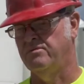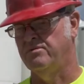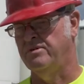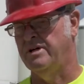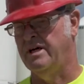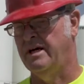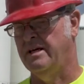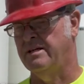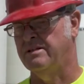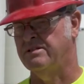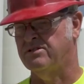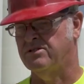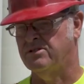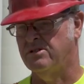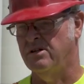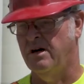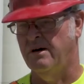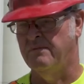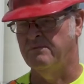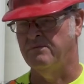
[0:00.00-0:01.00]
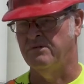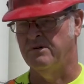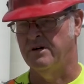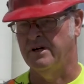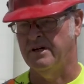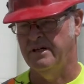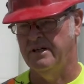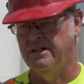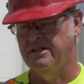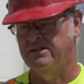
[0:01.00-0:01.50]
We had to stop
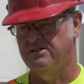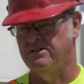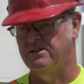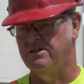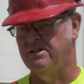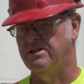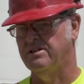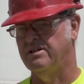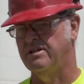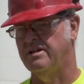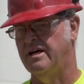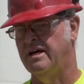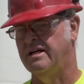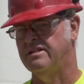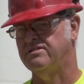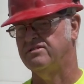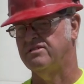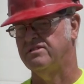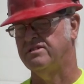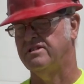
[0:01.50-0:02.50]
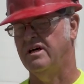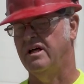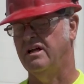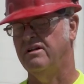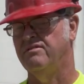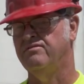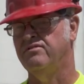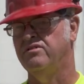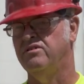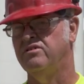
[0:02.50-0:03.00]
working so they could answer
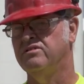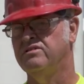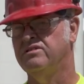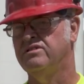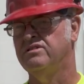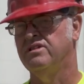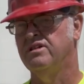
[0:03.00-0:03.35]
telephones.